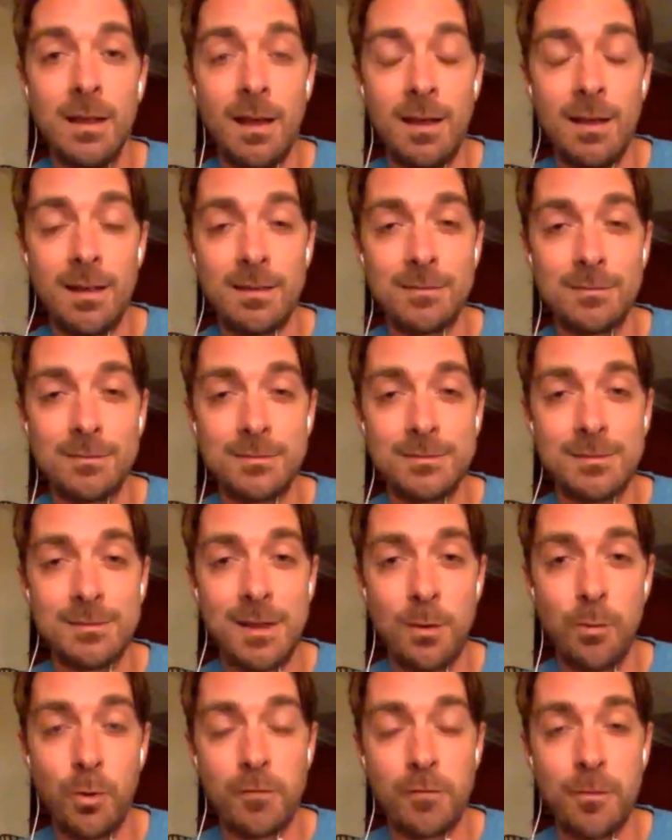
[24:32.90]
I
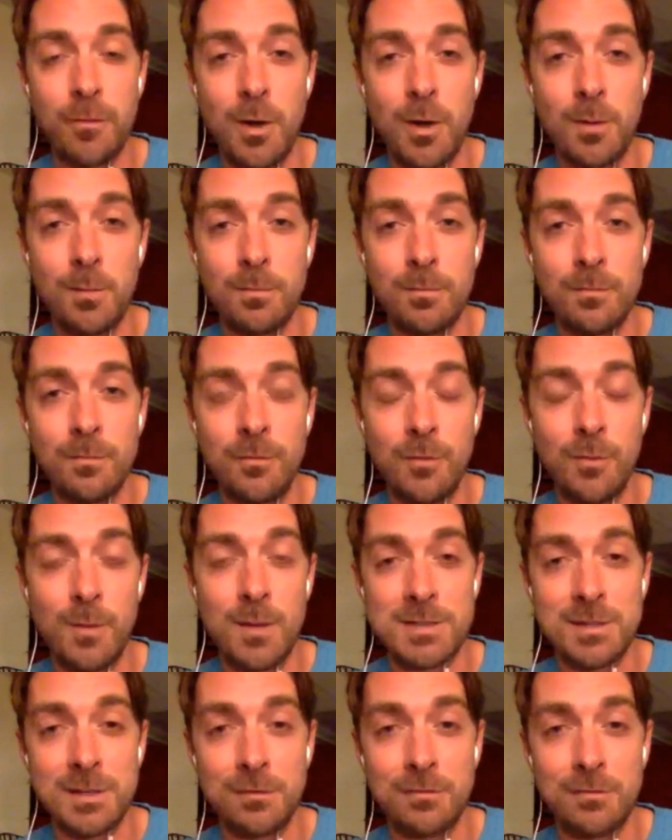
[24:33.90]
work from home for
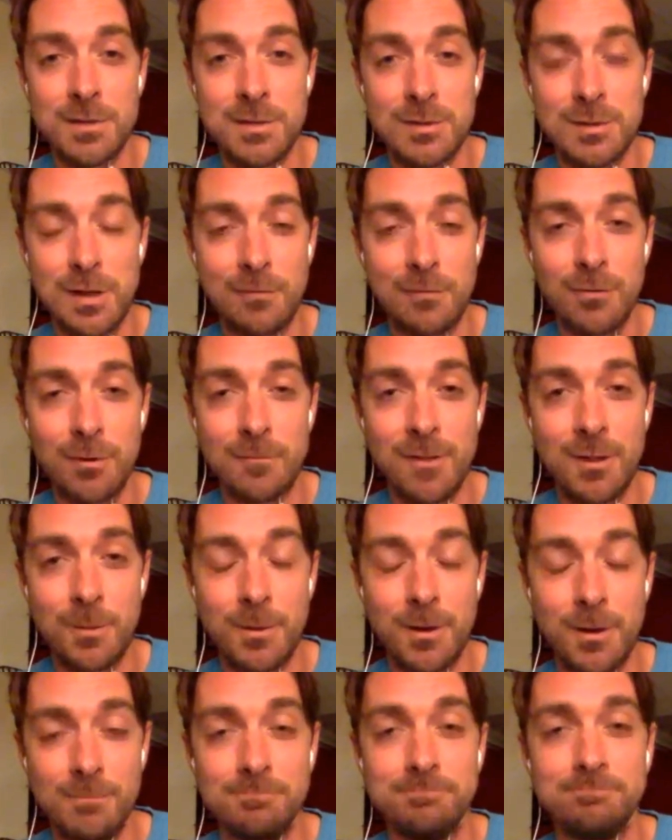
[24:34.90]
myself as a software
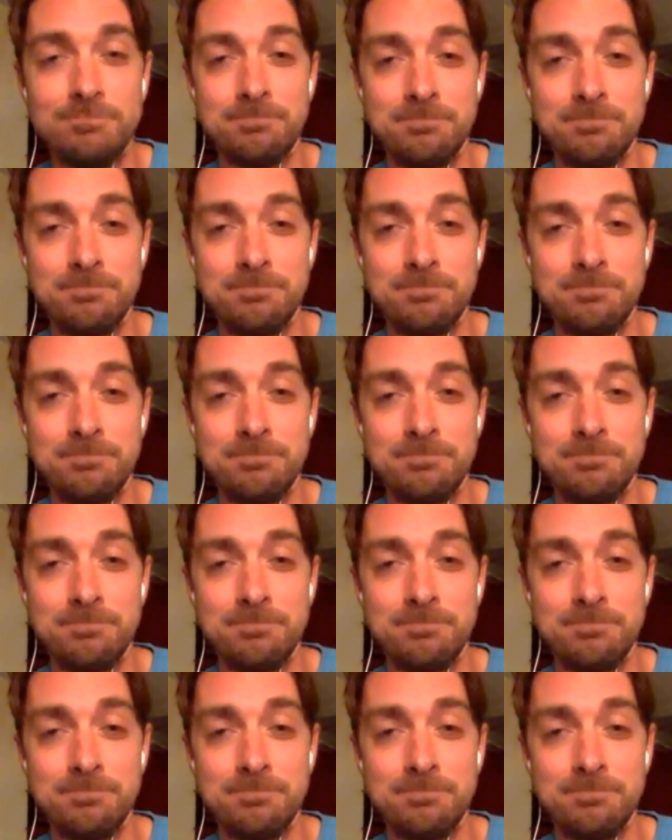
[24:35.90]
developer.